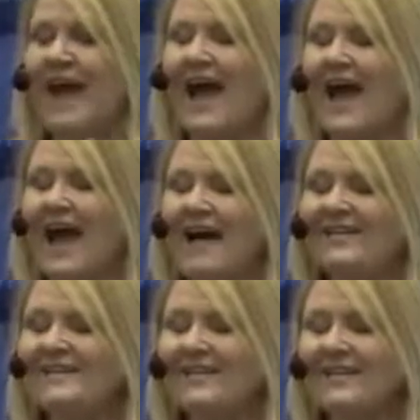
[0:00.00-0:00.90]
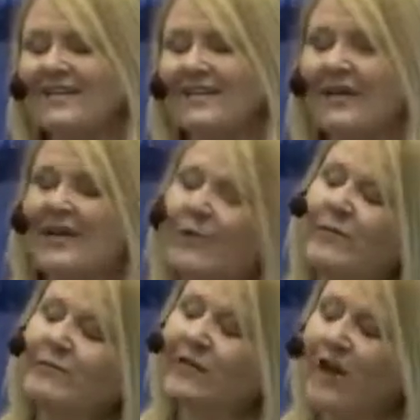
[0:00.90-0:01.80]
And you had
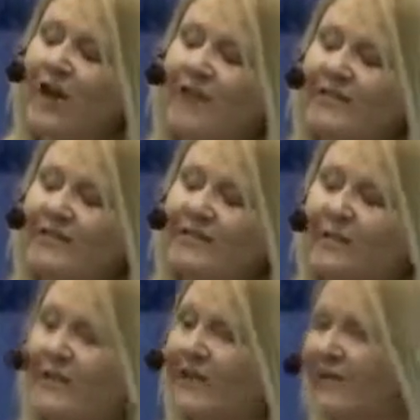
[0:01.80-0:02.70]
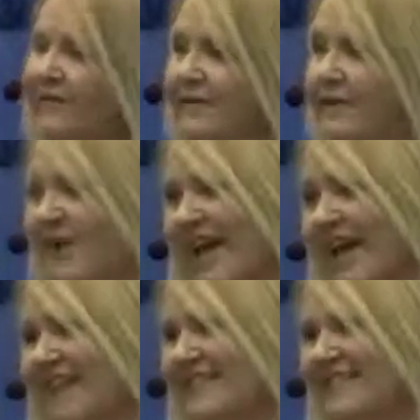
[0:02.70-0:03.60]
opened a card this morning from your
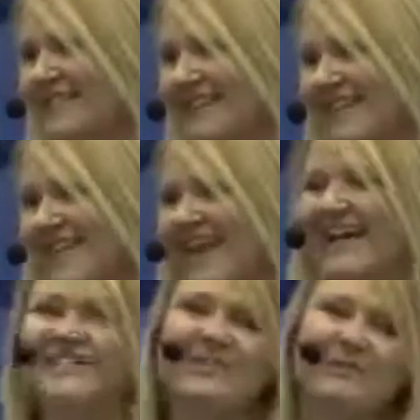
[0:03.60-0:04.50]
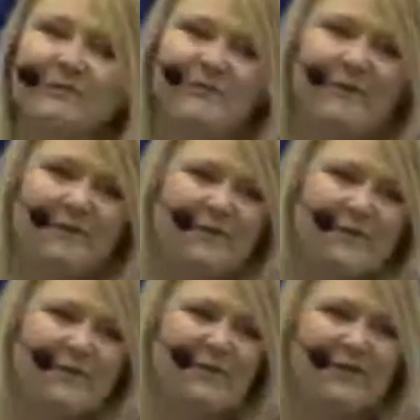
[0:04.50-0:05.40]
aunt, and she remembered
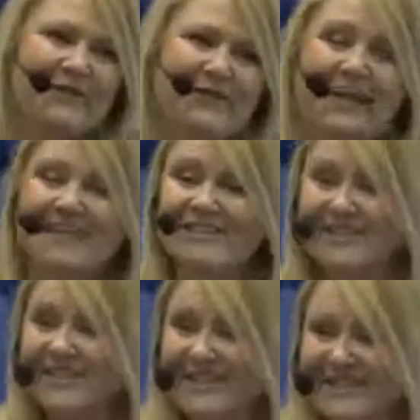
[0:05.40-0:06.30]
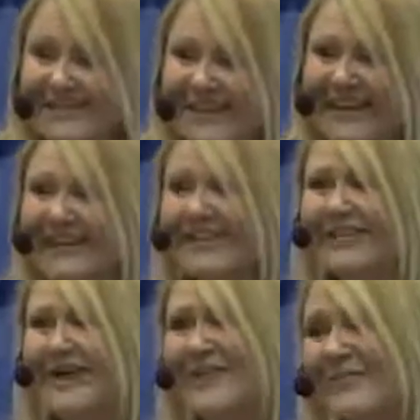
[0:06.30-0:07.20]
your birthday, and she sent you a
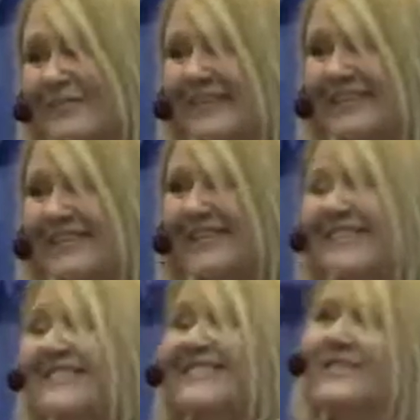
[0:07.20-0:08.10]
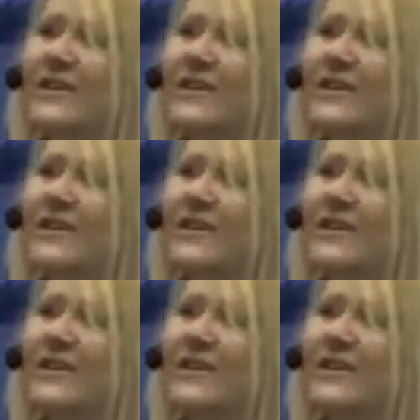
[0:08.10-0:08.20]
$100 bill, and it's